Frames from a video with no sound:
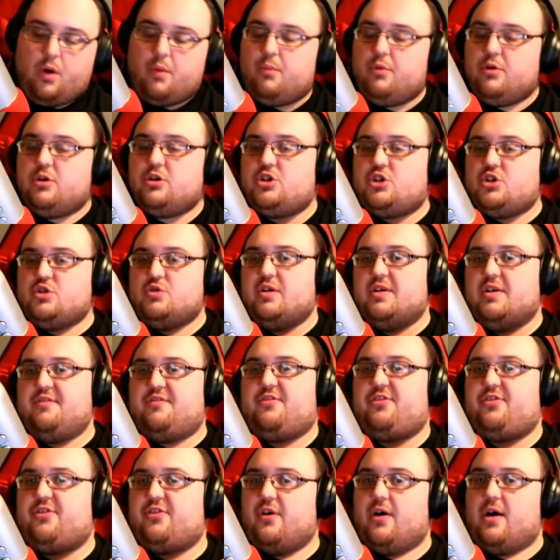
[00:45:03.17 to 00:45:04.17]
would you have
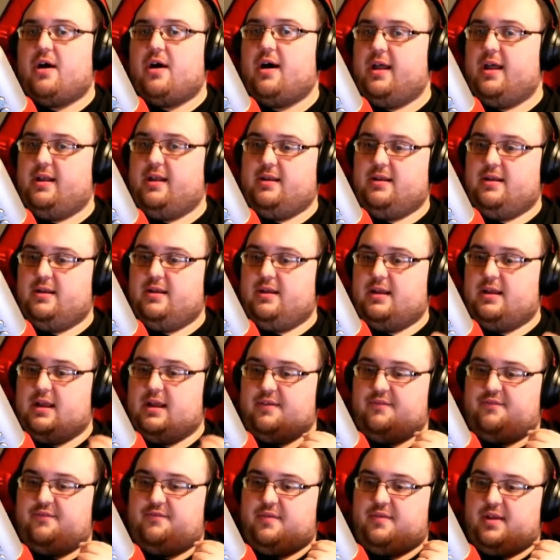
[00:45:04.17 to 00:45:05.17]
thought
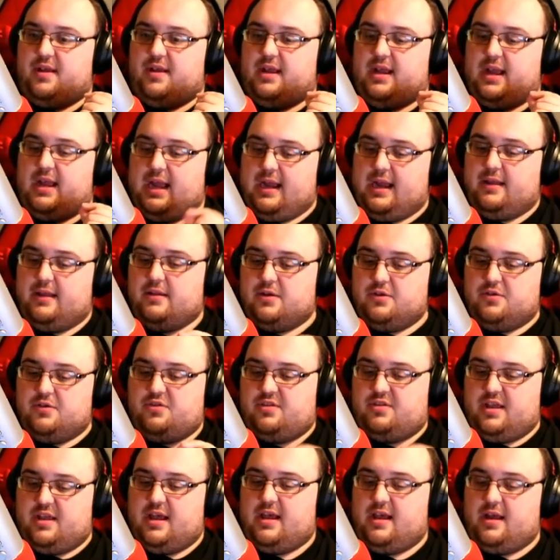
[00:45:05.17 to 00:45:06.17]
if Halo
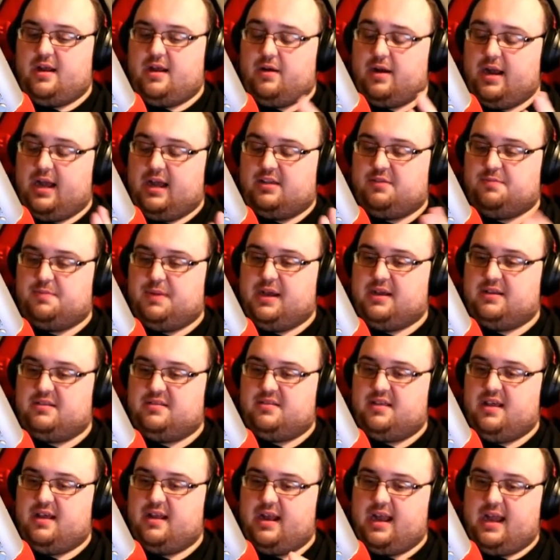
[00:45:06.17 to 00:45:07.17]
said, or Xbox
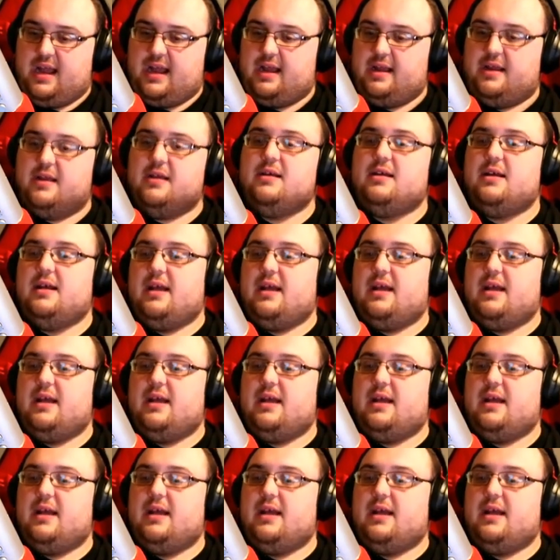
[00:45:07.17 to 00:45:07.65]
said, hey,